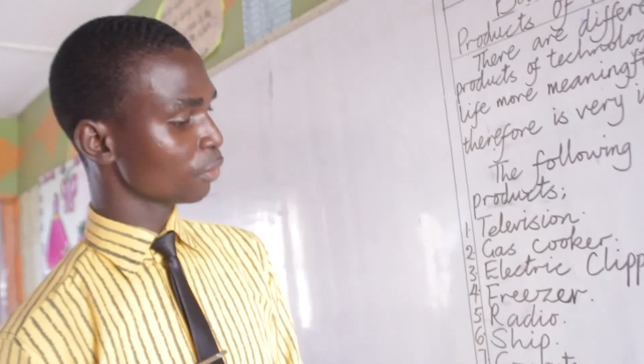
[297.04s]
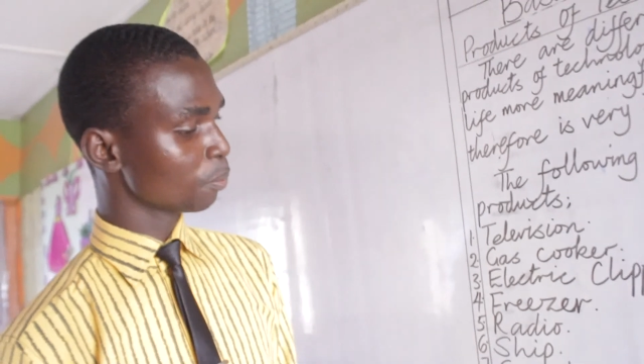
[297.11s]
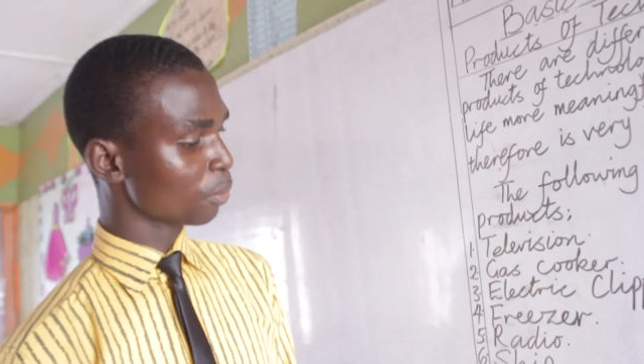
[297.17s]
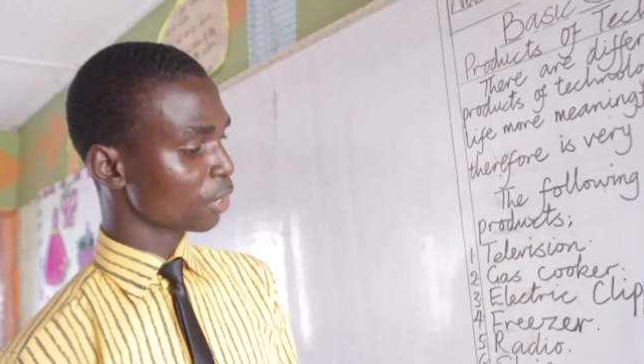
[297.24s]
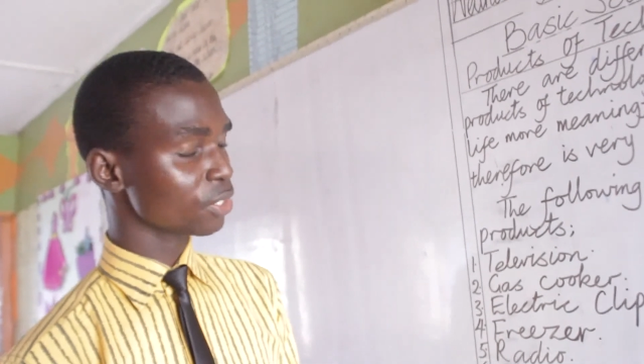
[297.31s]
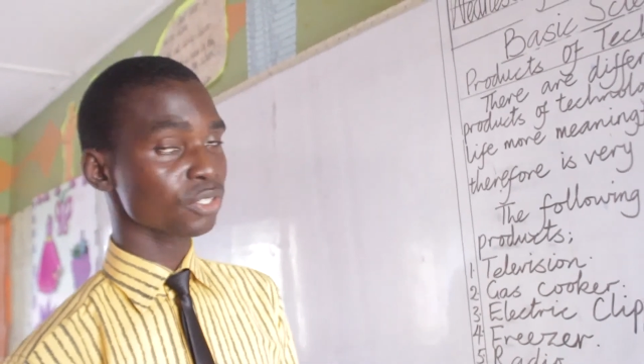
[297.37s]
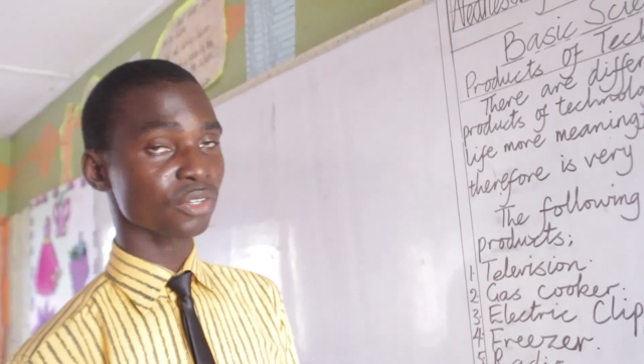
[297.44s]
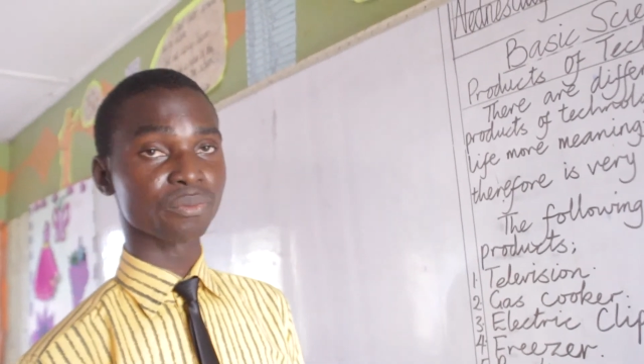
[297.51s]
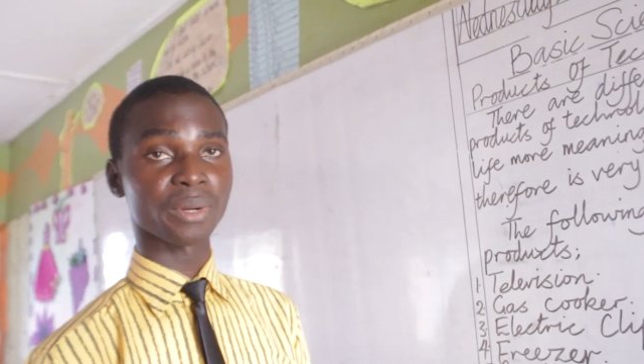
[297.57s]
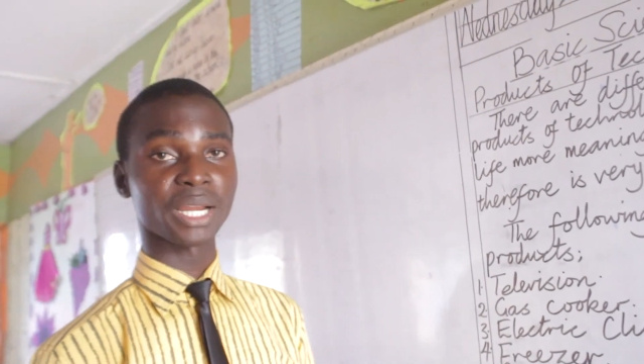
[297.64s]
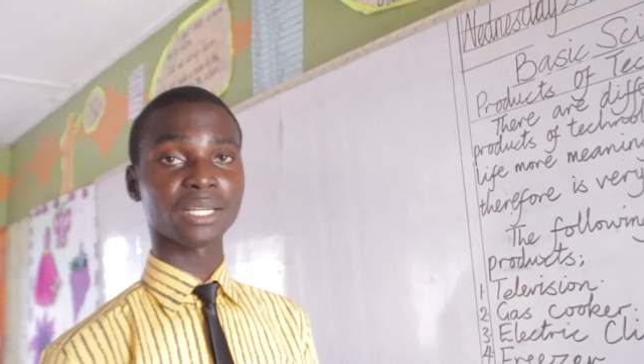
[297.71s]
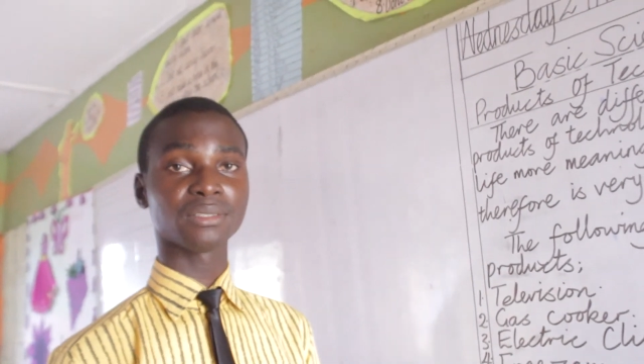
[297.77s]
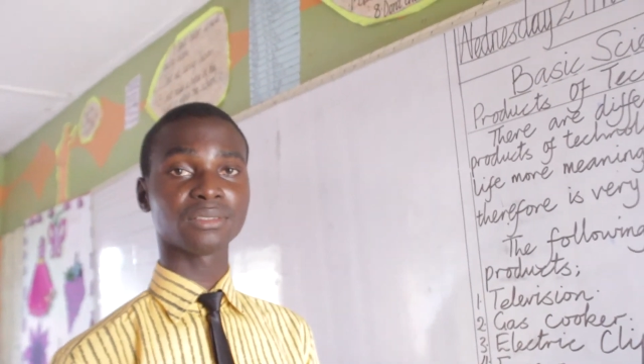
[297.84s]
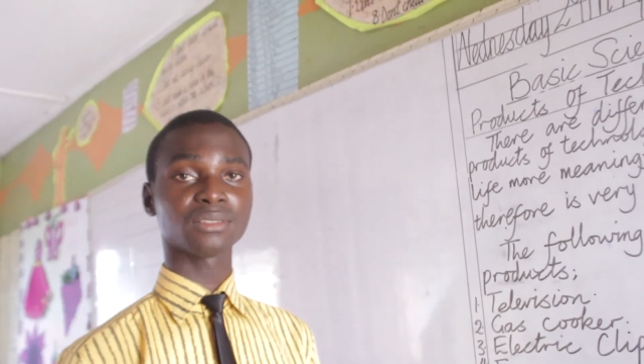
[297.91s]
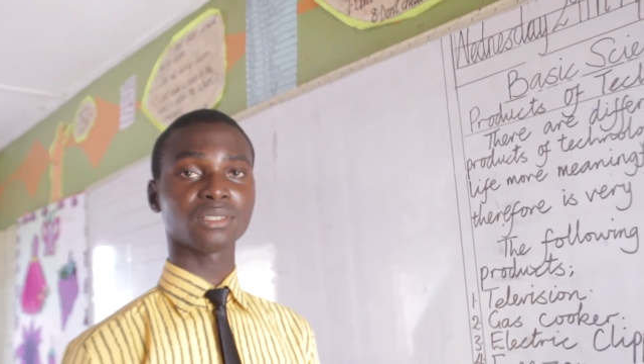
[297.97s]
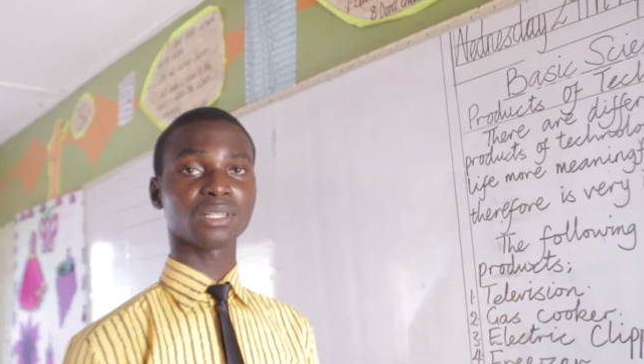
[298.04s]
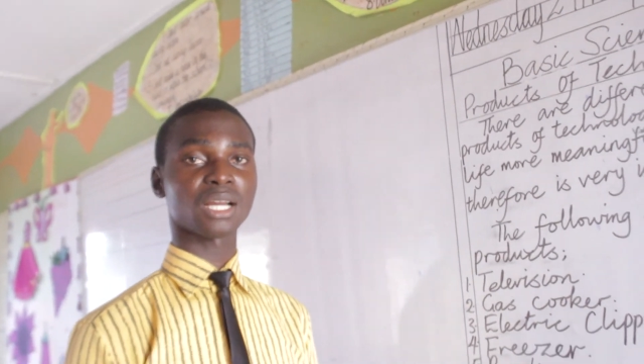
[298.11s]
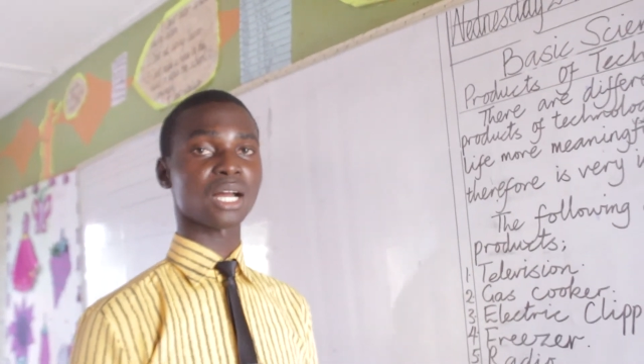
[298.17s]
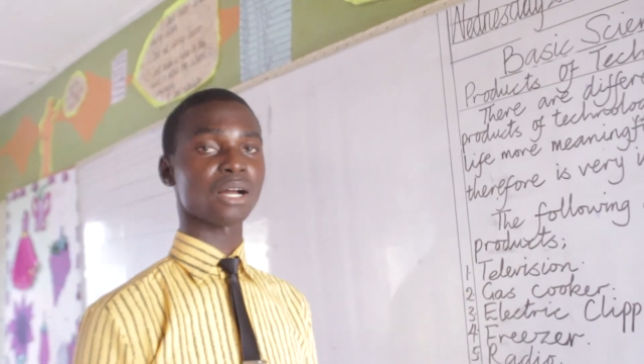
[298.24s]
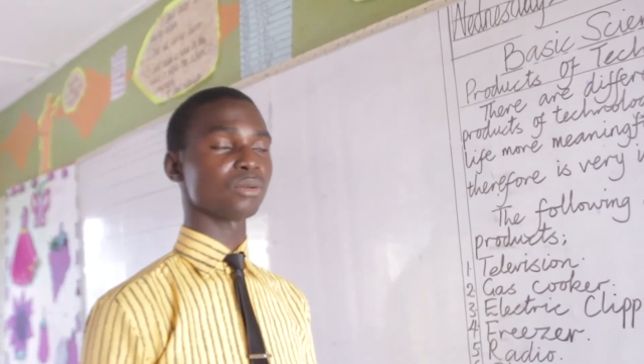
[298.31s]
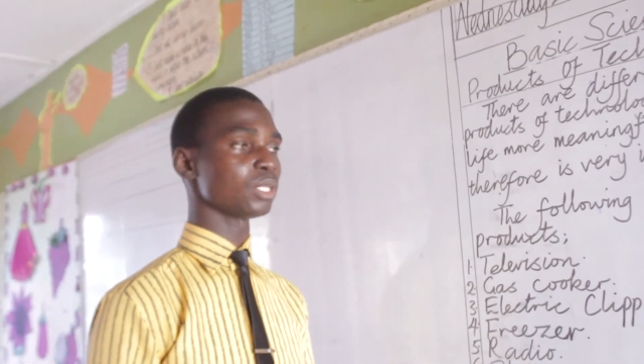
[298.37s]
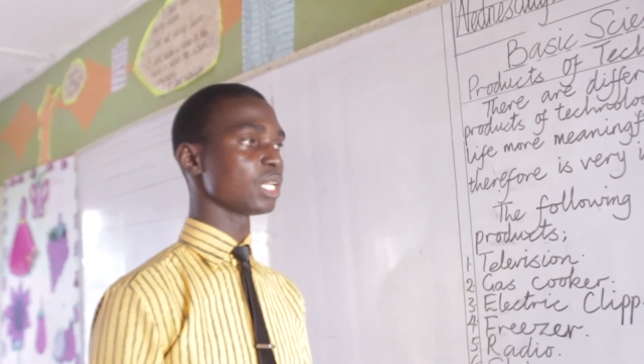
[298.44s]
few points of mine,
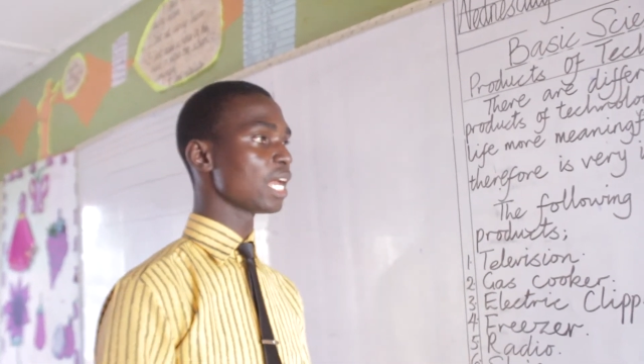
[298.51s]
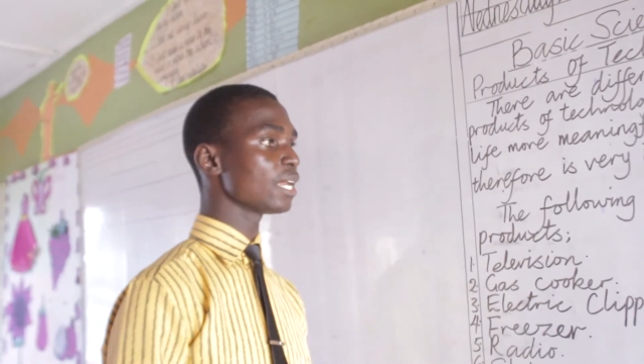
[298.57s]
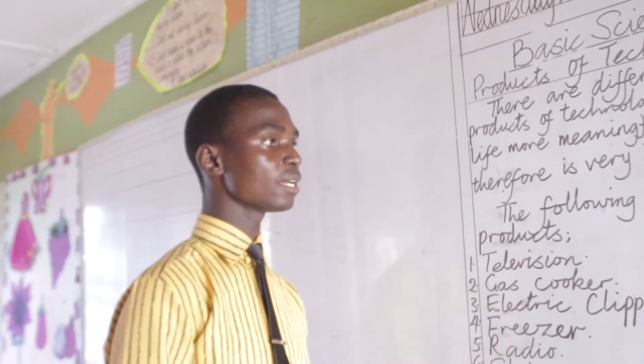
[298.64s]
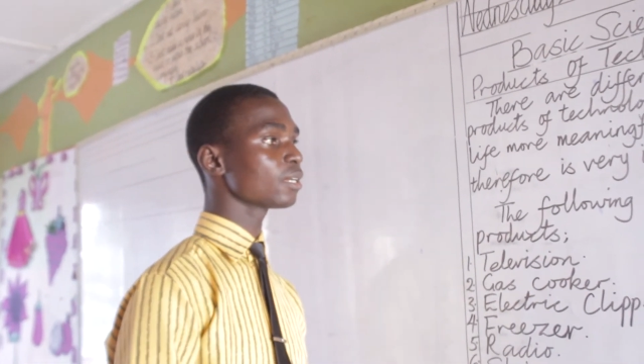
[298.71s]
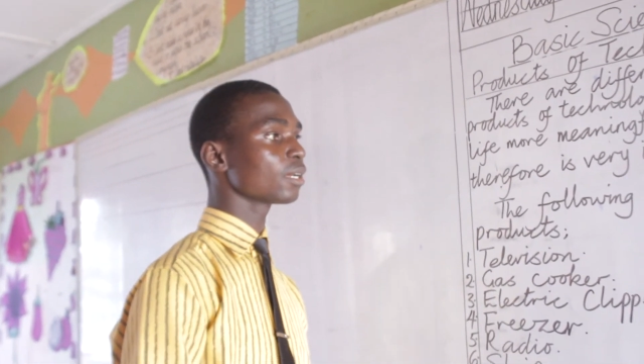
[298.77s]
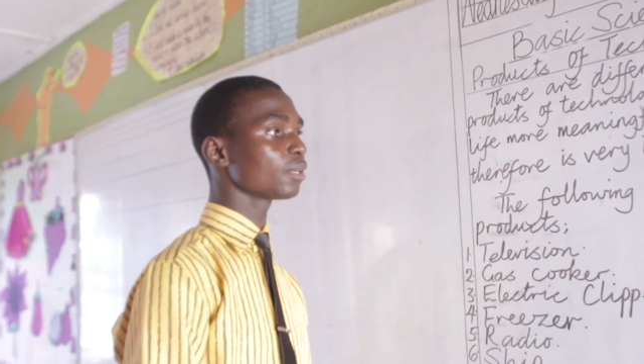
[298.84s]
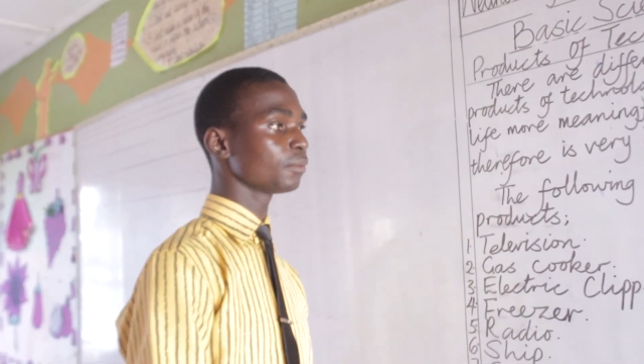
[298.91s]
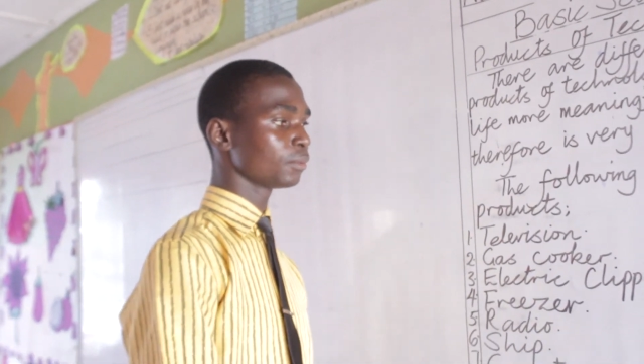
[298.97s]
I would like